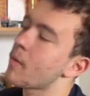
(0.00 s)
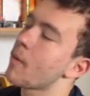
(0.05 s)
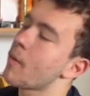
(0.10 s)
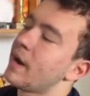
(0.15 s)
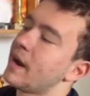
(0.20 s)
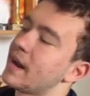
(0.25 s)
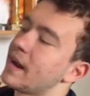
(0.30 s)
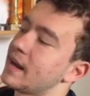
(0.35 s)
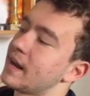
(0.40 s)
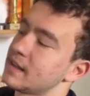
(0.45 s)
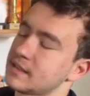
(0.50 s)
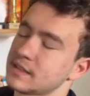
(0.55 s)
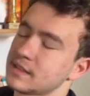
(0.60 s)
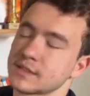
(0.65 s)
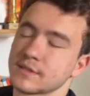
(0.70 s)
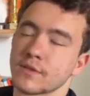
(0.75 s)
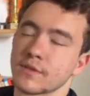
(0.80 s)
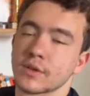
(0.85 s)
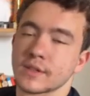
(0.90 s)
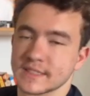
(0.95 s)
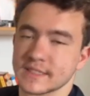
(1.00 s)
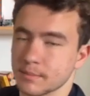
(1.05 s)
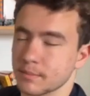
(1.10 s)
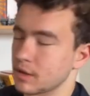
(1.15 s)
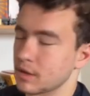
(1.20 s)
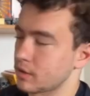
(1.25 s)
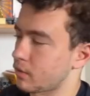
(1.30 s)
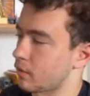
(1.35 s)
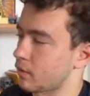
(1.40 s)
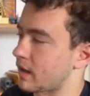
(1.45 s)
and it is very simple
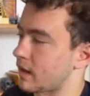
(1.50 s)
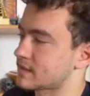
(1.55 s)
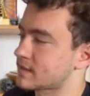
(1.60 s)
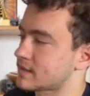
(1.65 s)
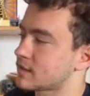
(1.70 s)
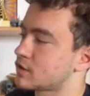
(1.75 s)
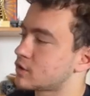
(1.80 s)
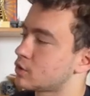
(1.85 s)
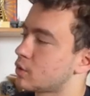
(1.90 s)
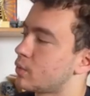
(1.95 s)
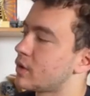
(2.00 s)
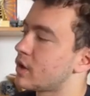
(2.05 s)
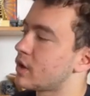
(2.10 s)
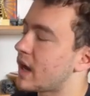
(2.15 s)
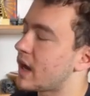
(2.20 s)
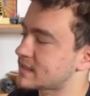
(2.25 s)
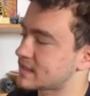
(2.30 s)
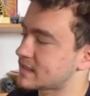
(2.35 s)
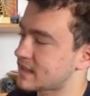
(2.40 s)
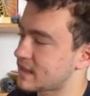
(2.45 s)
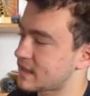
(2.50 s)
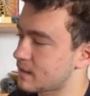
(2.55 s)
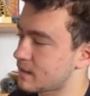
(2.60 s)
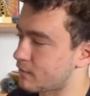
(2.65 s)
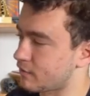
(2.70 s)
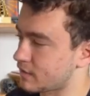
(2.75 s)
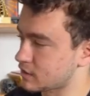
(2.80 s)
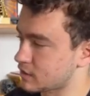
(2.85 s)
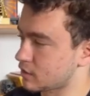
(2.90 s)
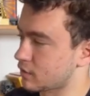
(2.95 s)
to ask. So we ask them
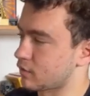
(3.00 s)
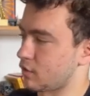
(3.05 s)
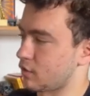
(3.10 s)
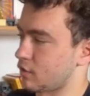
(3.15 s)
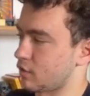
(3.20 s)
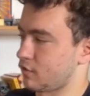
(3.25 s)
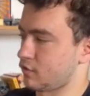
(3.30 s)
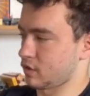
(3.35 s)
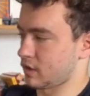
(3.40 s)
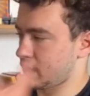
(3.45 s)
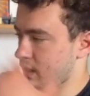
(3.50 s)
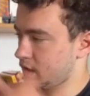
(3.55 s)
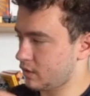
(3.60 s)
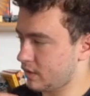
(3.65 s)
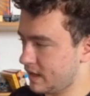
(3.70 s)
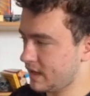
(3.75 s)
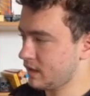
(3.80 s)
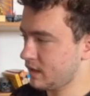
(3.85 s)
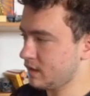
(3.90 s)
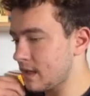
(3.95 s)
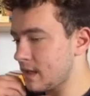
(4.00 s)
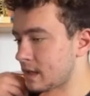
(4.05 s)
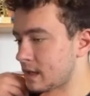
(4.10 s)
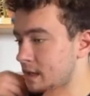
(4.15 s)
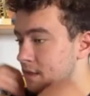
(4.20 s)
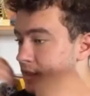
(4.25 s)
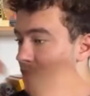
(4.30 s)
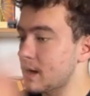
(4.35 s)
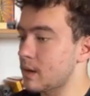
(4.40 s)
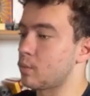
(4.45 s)
first of all for our end, then
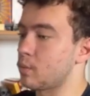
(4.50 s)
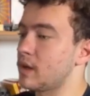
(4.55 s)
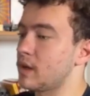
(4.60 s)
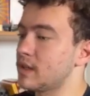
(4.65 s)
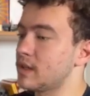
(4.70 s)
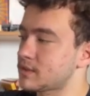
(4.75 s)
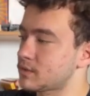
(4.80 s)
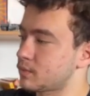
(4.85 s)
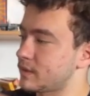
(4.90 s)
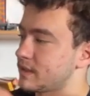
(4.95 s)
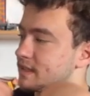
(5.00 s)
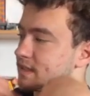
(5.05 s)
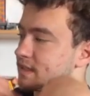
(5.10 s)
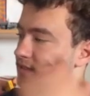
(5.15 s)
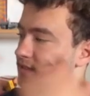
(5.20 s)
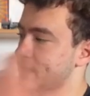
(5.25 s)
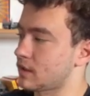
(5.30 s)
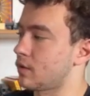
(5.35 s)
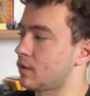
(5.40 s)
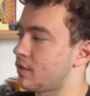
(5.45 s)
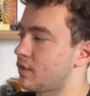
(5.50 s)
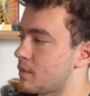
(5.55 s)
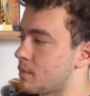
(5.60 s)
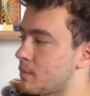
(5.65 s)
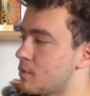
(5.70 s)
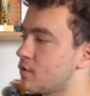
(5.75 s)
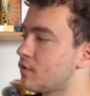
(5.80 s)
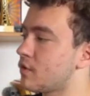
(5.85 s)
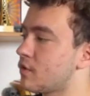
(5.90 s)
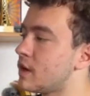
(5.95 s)
once we decide on the move,
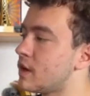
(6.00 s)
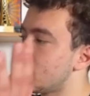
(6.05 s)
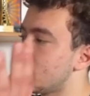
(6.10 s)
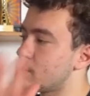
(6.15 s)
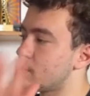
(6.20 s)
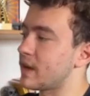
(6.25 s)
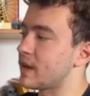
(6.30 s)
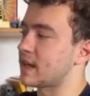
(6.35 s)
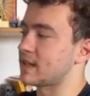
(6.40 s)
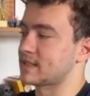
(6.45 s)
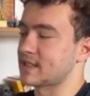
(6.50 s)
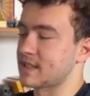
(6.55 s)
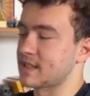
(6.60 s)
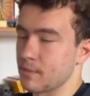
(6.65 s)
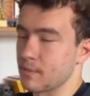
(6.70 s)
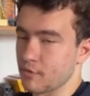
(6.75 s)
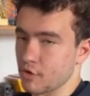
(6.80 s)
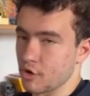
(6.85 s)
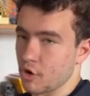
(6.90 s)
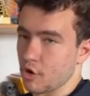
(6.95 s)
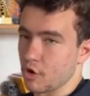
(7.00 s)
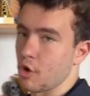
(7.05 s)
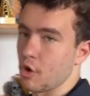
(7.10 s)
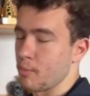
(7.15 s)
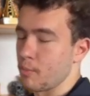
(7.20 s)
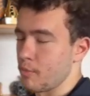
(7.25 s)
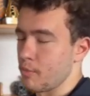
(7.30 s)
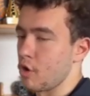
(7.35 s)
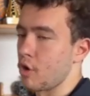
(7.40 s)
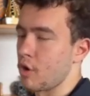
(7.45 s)
we ask them for
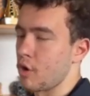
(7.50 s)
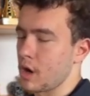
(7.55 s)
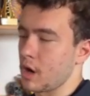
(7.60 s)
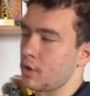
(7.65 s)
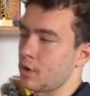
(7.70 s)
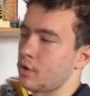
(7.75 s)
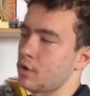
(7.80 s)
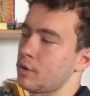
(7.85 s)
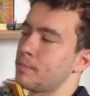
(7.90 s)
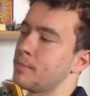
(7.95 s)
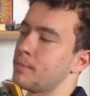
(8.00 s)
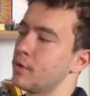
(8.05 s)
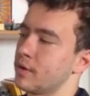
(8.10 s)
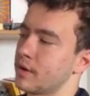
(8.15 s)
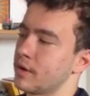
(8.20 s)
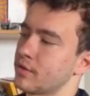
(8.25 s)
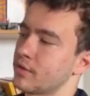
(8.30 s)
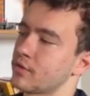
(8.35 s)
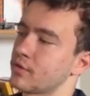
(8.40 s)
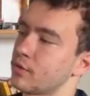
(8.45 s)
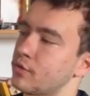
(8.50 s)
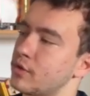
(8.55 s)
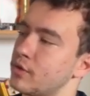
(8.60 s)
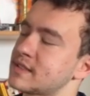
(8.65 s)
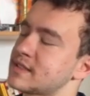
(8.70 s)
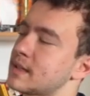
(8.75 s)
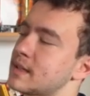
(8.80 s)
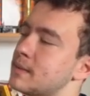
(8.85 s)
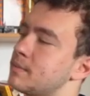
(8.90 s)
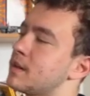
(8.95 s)
our opponent. So for
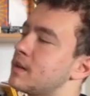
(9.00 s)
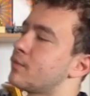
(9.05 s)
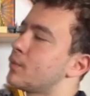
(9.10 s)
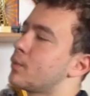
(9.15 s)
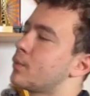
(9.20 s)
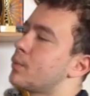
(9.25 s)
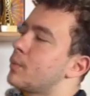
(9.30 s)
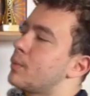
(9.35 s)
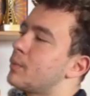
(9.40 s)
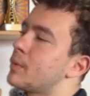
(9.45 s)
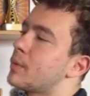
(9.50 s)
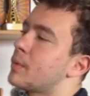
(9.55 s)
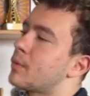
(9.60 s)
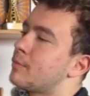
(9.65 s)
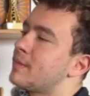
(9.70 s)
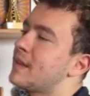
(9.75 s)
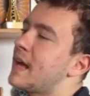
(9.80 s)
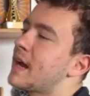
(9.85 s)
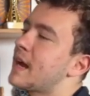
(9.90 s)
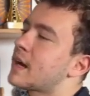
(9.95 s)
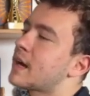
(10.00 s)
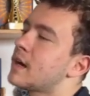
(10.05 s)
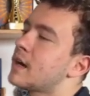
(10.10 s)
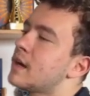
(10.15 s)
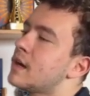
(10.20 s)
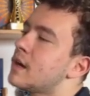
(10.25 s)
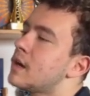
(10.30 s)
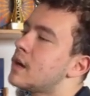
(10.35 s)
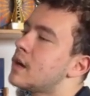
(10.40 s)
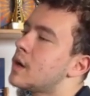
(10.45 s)
example, if we were black,
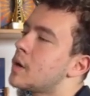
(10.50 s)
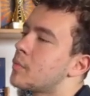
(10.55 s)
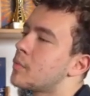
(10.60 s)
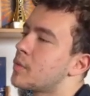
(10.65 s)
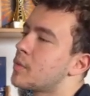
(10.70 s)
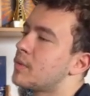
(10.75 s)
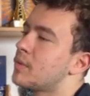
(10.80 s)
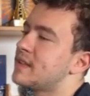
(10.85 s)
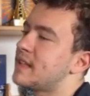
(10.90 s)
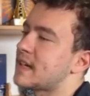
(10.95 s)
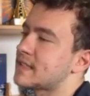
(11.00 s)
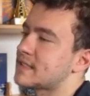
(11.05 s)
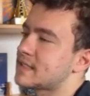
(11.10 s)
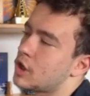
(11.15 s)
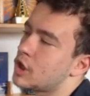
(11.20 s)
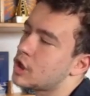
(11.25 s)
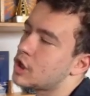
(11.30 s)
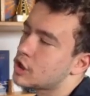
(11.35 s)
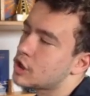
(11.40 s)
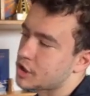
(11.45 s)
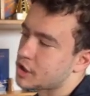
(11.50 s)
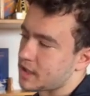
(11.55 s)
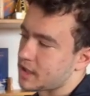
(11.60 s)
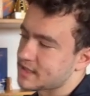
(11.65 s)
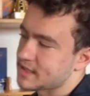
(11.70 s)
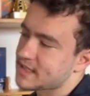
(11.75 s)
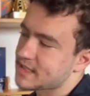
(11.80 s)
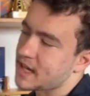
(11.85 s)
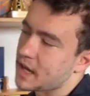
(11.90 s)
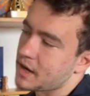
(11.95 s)
we would ask checks.
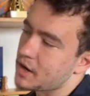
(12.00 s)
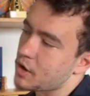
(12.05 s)
Can